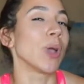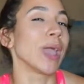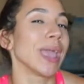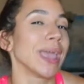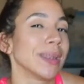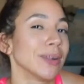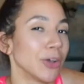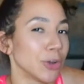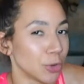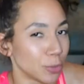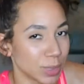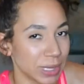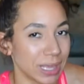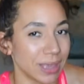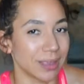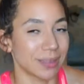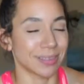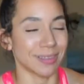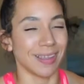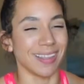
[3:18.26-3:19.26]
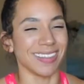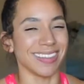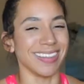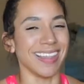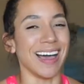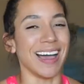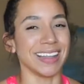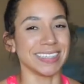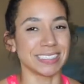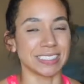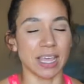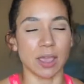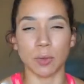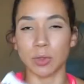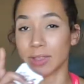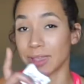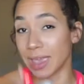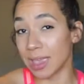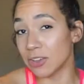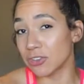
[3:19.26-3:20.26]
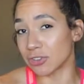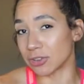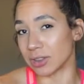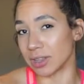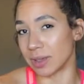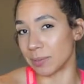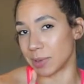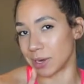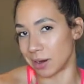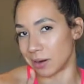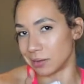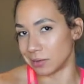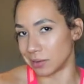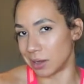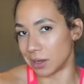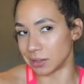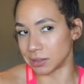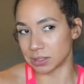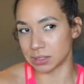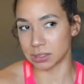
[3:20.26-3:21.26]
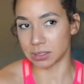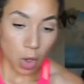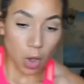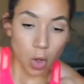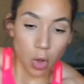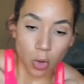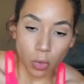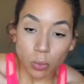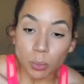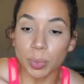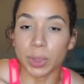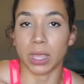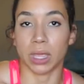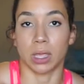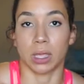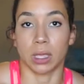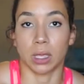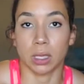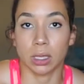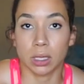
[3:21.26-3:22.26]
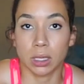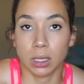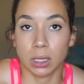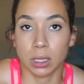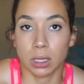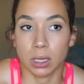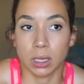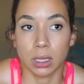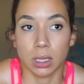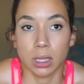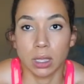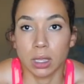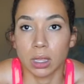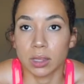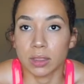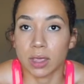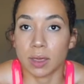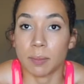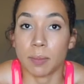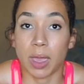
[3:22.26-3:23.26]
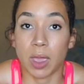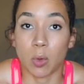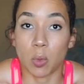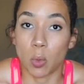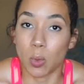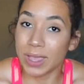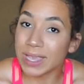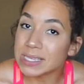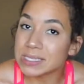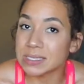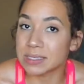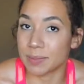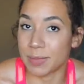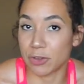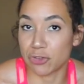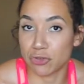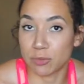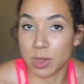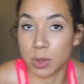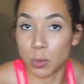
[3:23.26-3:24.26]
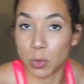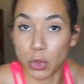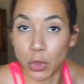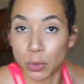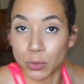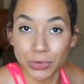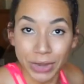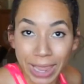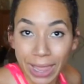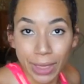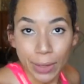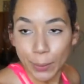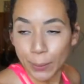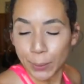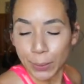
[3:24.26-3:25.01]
weight on obliques a lot. I will occasionally, but not a lot. Hoping that my waist measurement will go down.